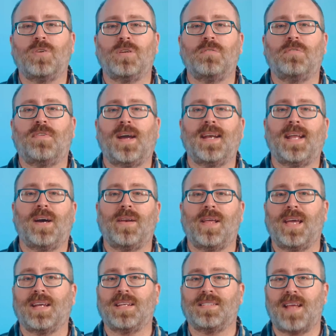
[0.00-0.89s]
You can find
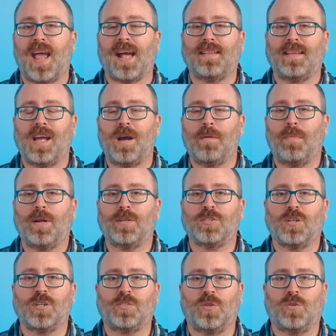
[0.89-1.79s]
out exactly how
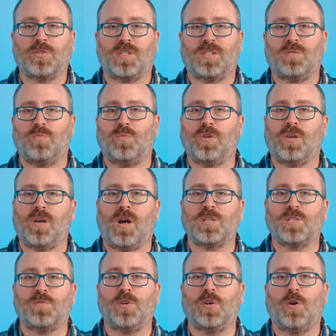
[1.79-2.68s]
much a solar system would
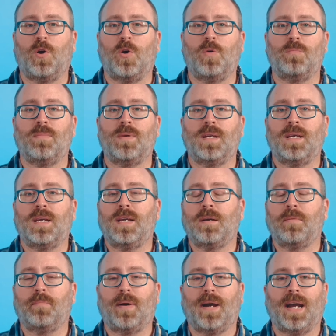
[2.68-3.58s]
cost for your home
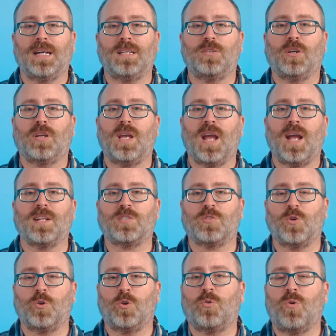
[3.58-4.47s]
by looking
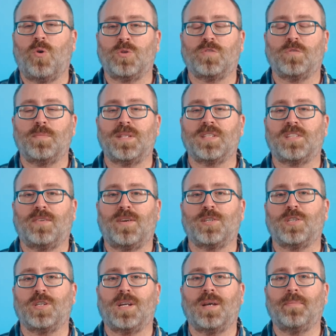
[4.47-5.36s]
at solar quotes from
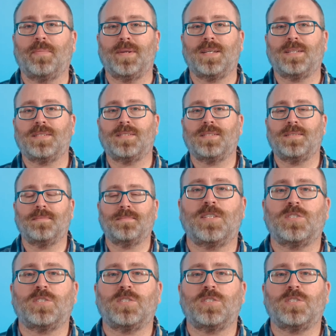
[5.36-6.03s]
installation companies.